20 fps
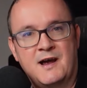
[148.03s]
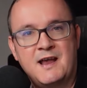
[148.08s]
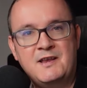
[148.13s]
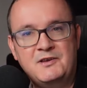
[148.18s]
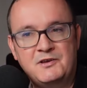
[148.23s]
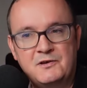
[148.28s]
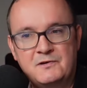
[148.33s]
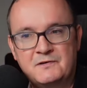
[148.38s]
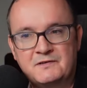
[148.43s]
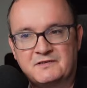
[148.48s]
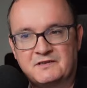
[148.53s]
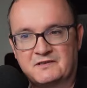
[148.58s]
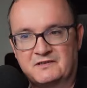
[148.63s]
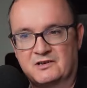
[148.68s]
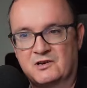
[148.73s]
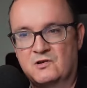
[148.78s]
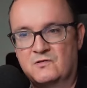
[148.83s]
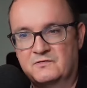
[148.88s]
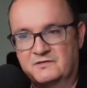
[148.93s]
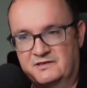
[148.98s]
end users are
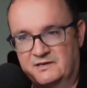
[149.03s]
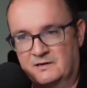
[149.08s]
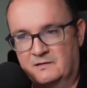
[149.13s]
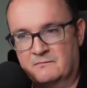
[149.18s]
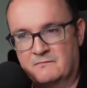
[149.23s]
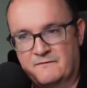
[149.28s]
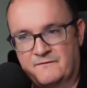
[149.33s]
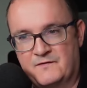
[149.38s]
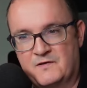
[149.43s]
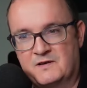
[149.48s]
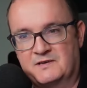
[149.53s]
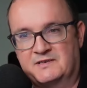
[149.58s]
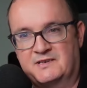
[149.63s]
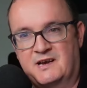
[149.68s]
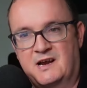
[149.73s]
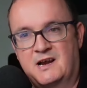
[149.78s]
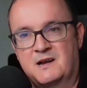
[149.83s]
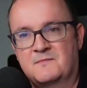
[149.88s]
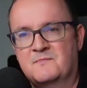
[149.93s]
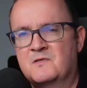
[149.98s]
launching for the first
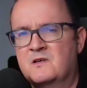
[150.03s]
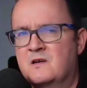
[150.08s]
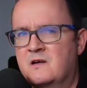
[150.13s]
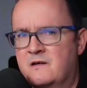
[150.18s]
time,